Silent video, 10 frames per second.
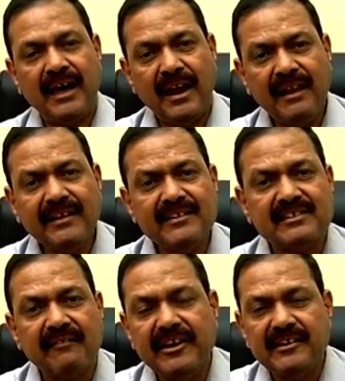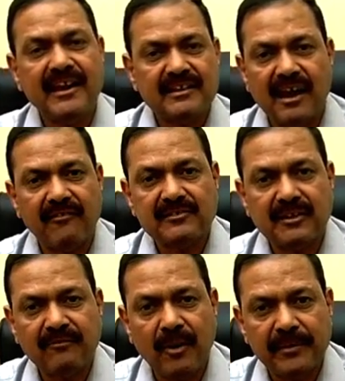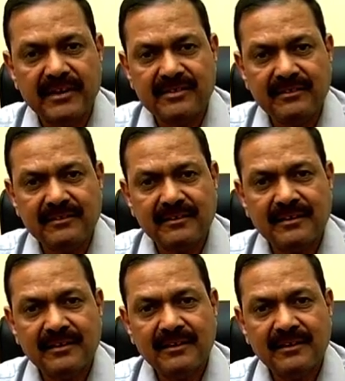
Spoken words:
another 78 hours of operations